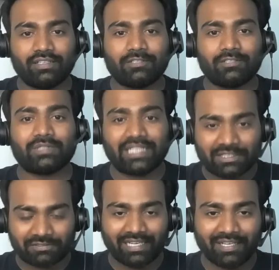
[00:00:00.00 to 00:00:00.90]
So
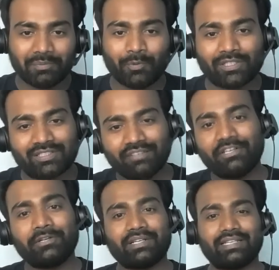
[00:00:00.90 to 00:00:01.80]
that's why watch the
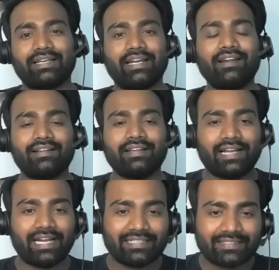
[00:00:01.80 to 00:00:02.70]
video till the end
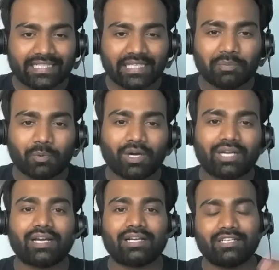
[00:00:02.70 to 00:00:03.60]
and see what
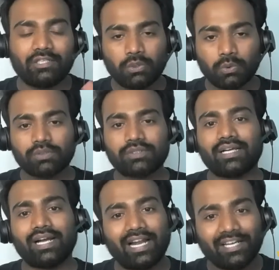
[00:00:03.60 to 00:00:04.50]
are the do's
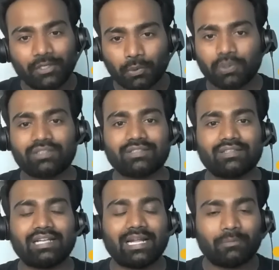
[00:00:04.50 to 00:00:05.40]
and don'ts
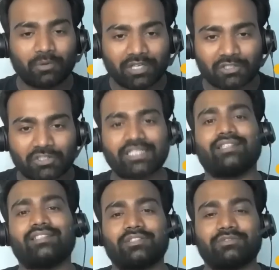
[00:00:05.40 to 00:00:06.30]
that I'm going to share
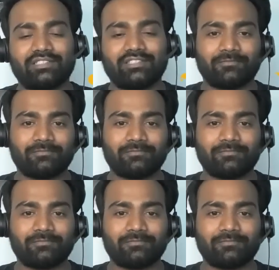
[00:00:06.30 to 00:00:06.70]
in this video.